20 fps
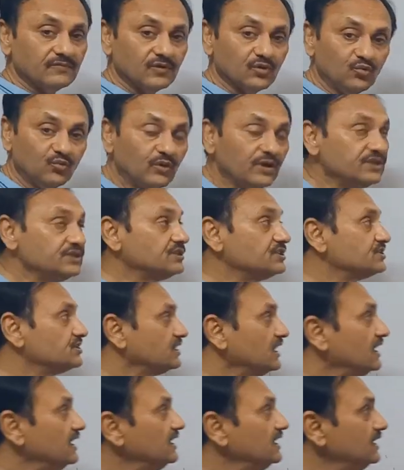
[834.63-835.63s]
One is the
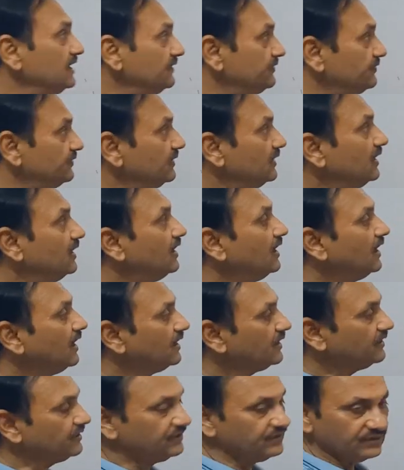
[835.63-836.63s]
scaly leaf,
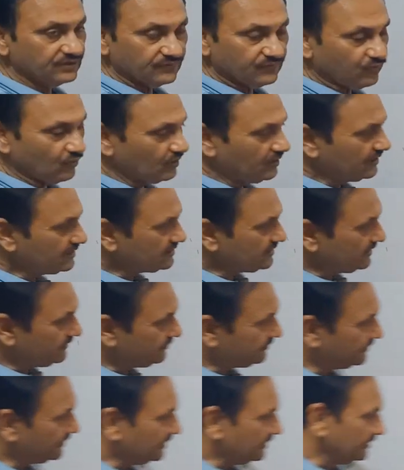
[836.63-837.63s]
another is the foliage
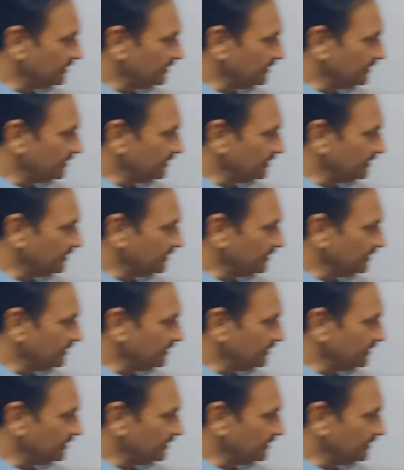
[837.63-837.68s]
leaf.